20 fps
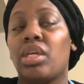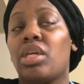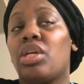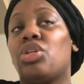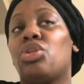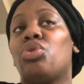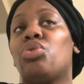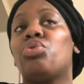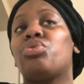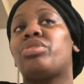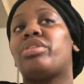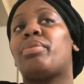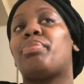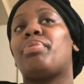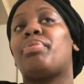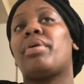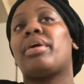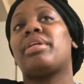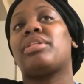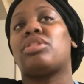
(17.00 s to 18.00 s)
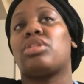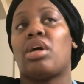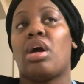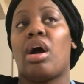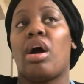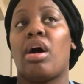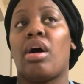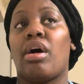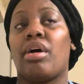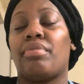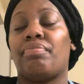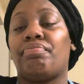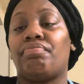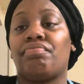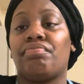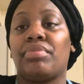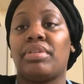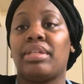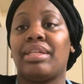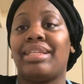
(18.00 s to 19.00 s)
You used to pray to God
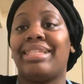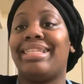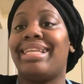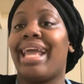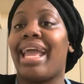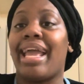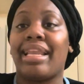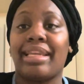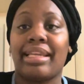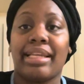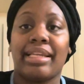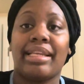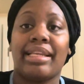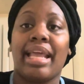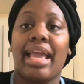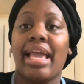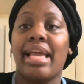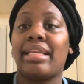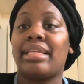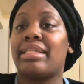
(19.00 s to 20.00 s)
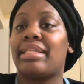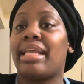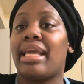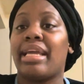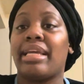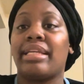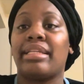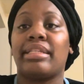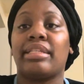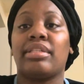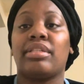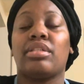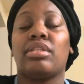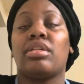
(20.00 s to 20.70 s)
daily, daily, daily.